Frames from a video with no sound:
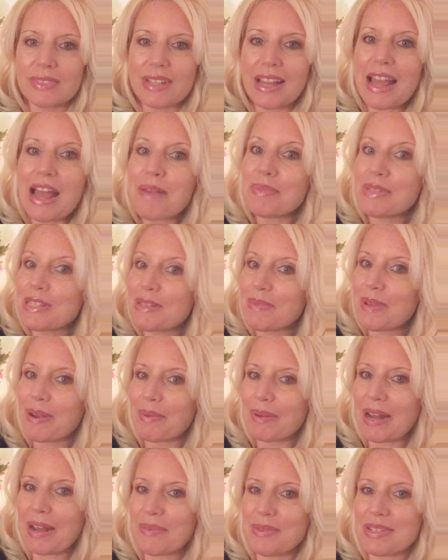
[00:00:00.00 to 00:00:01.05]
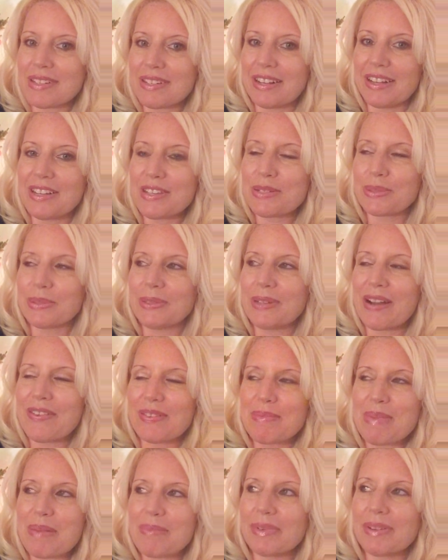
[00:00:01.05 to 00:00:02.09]
happened to me when I was in high school. I
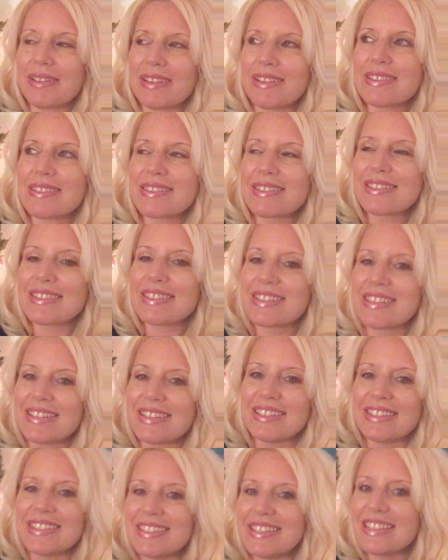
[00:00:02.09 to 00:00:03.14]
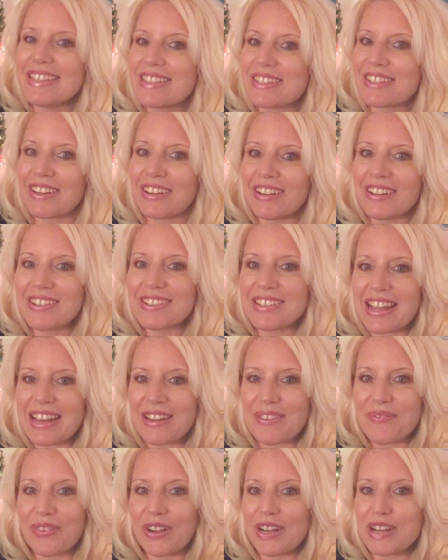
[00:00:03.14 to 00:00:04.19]
remember these girls that
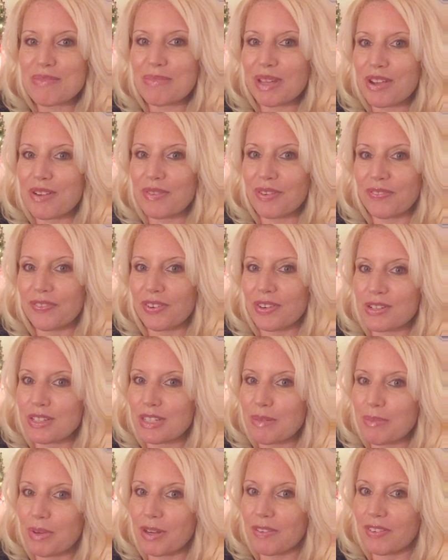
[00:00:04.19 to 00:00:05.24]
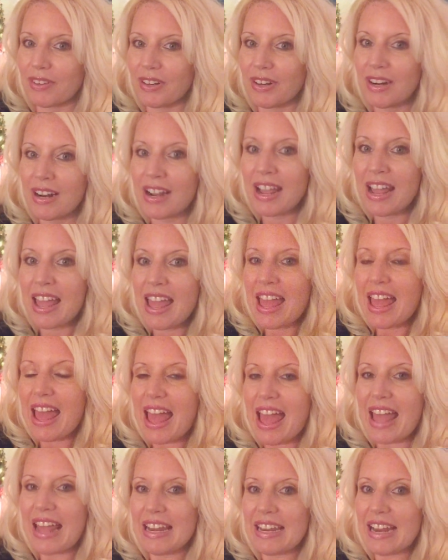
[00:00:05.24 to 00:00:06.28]
invited me over for a sleepover,
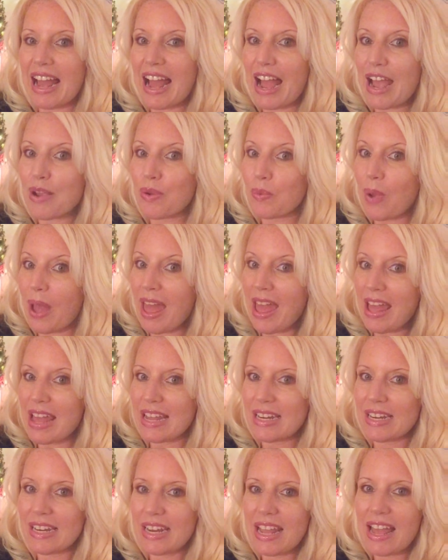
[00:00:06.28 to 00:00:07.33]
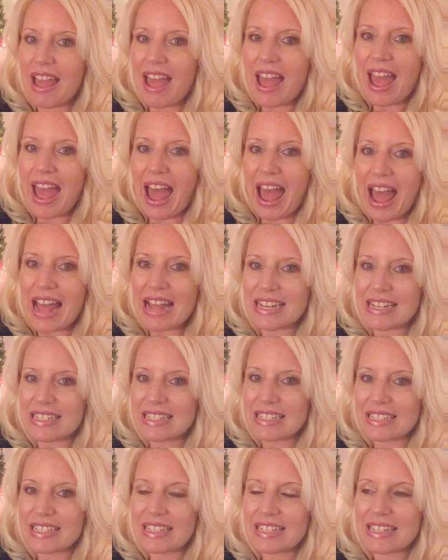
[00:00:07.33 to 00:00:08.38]
and I went
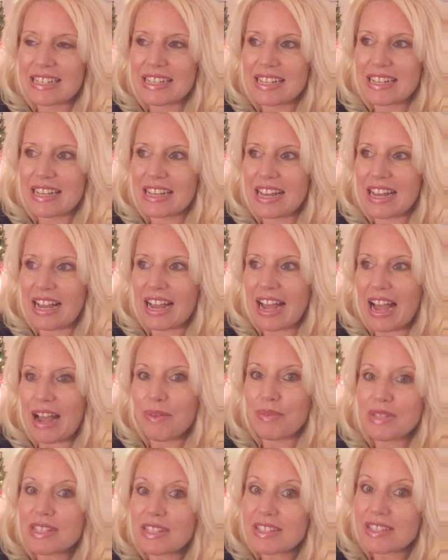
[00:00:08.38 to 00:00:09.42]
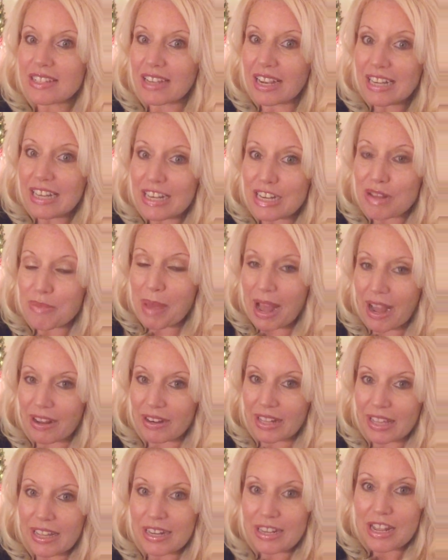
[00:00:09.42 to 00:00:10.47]
and I was excited
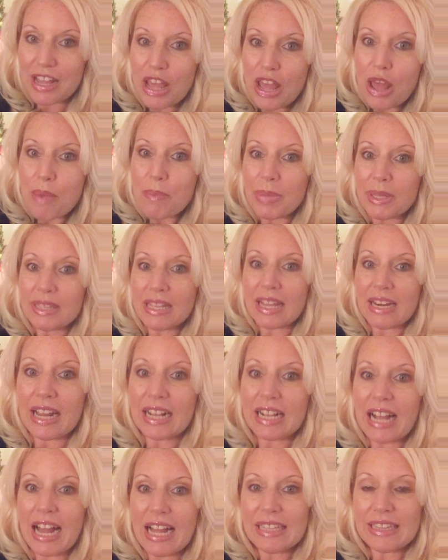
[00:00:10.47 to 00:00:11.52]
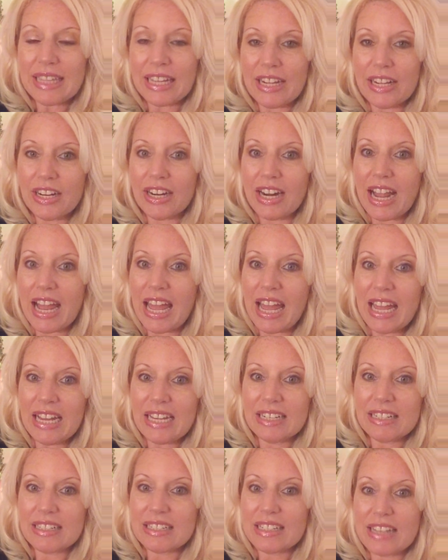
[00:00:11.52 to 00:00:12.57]
about it. But I got there
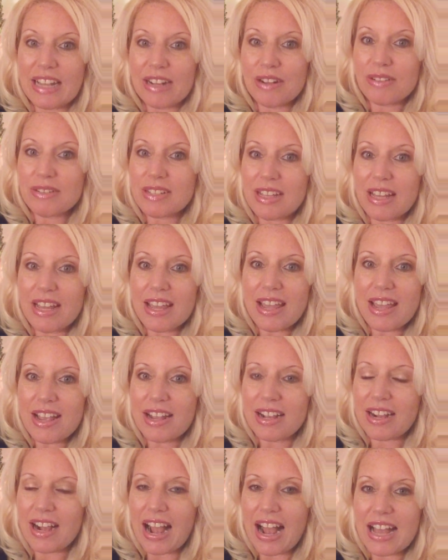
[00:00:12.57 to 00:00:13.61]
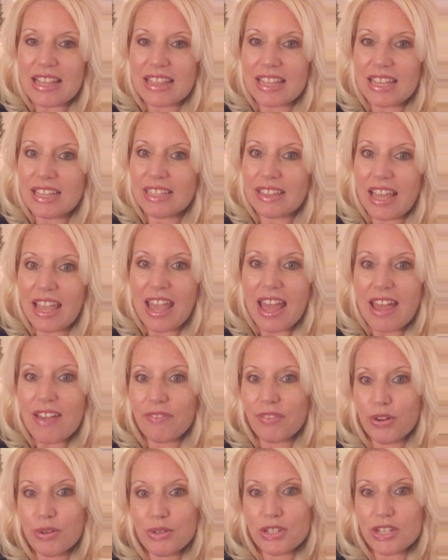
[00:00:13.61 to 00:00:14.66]
and there was like, I think they
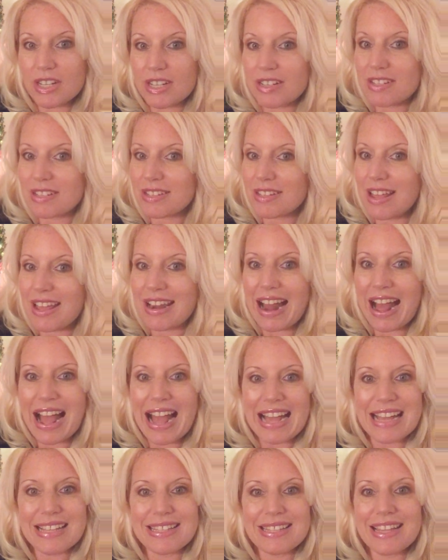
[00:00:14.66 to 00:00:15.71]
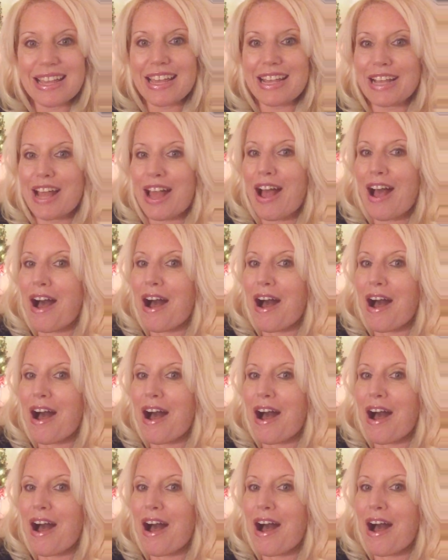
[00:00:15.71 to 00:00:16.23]
had roaches, and I was like,